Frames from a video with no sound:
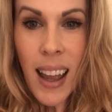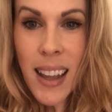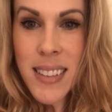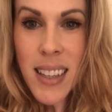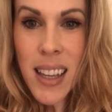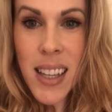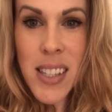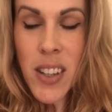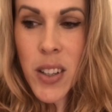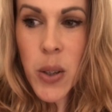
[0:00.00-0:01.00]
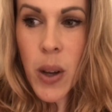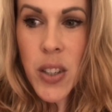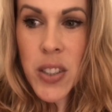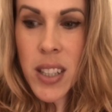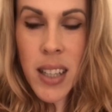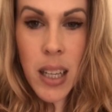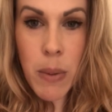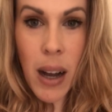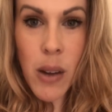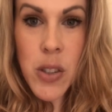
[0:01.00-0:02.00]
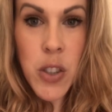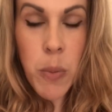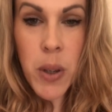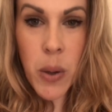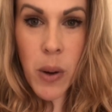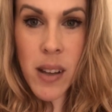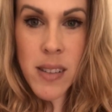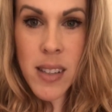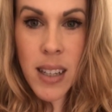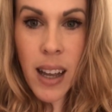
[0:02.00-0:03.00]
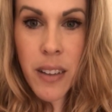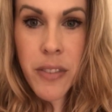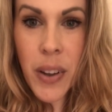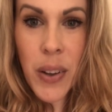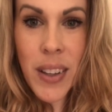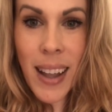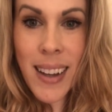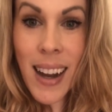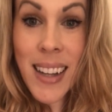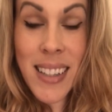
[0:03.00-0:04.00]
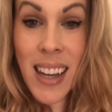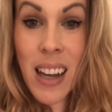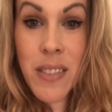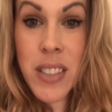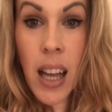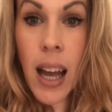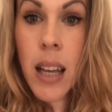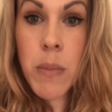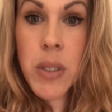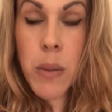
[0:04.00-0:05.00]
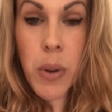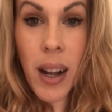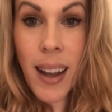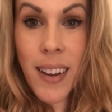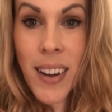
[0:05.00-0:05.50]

And I started to question and think about how stupid it was that I felt like I didn't have time to pray,